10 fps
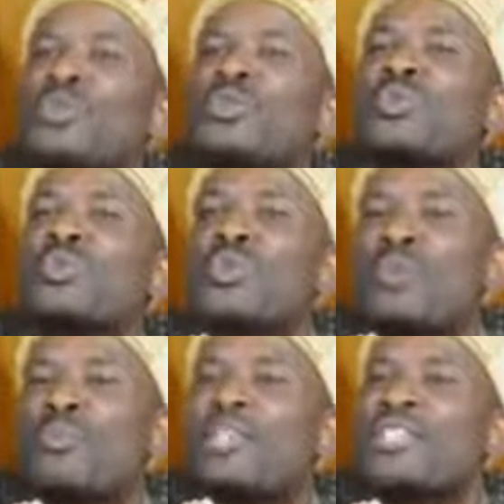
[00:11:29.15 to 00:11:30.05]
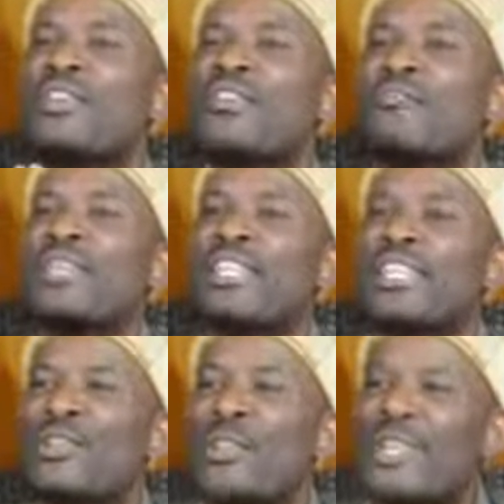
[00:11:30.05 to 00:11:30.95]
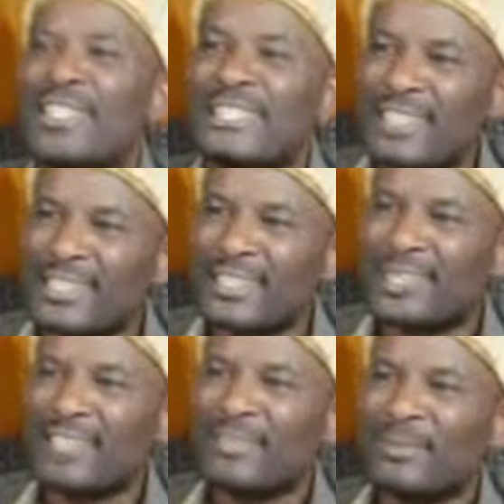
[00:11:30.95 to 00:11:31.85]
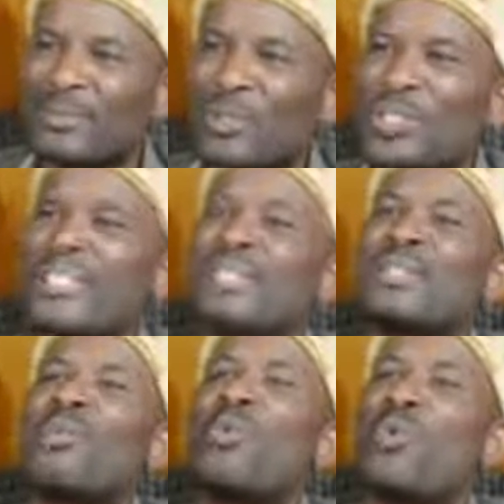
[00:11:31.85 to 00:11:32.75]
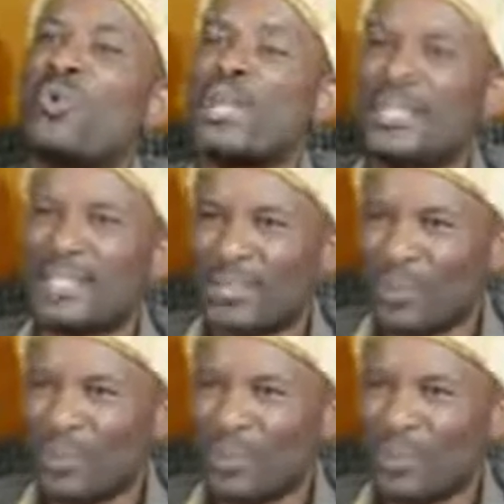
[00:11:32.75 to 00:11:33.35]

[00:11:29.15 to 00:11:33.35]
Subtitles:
to stop this thing of being ignorant. Because that's the worst